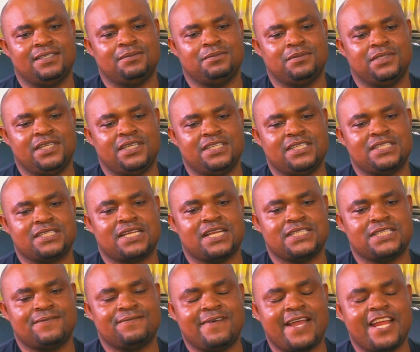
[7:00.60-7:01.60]
it is
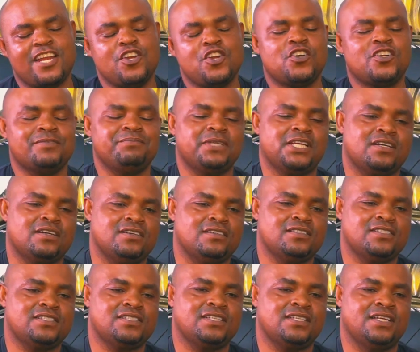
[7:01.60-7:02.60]
classified not
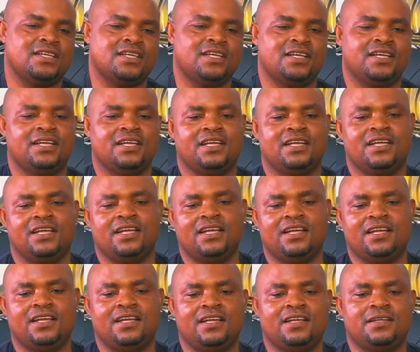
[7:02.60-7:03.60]
because
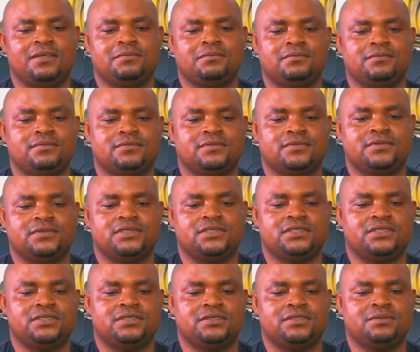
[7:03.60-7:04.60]

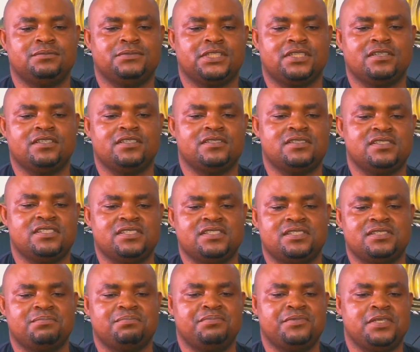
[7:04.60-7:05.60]
it's
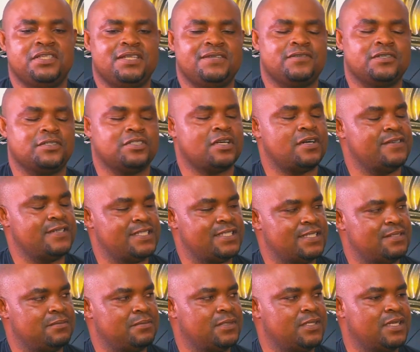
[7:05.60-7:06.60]
purely for
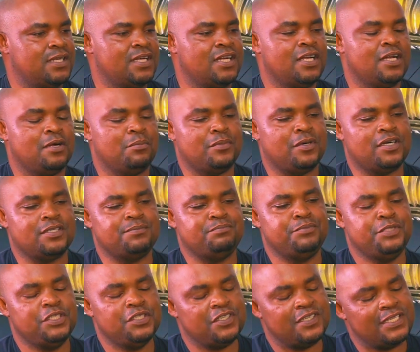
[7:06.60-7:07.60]
tourism, but
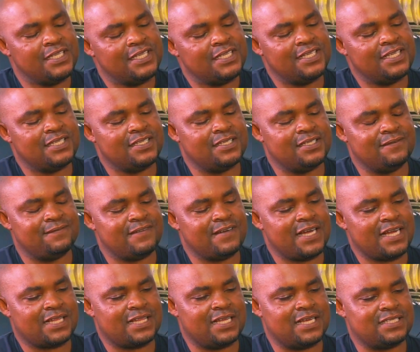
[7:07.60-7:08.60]
purely the
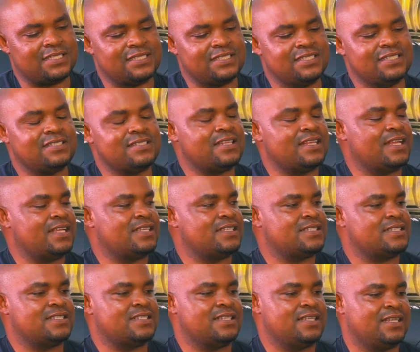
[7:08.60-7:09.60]
fact that these
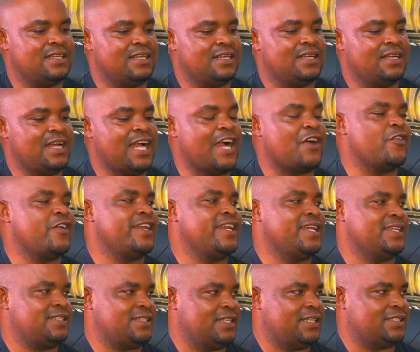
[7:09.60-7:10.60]
things are going
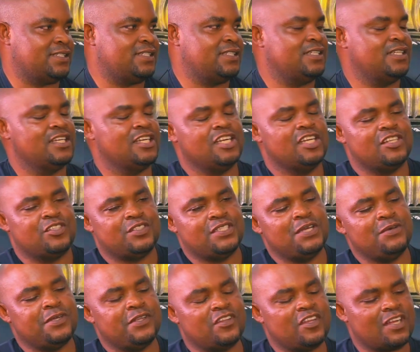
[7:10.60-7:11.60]
extinct. Today
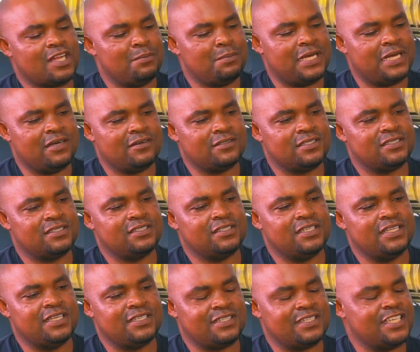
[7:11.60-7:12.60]
we talk about
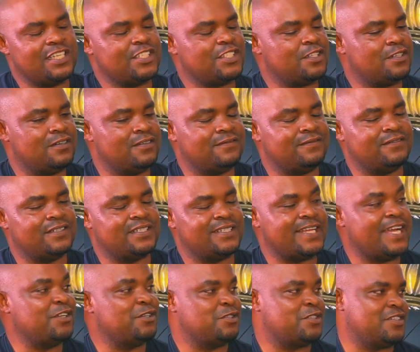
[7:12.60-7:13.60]
the extinction of
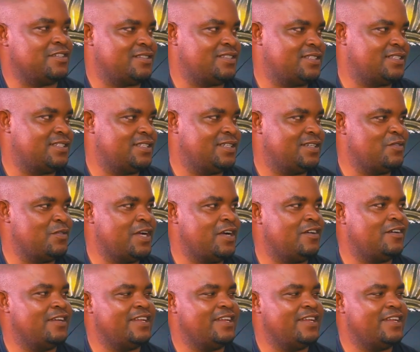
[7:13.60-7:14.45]
dinosaurs. We only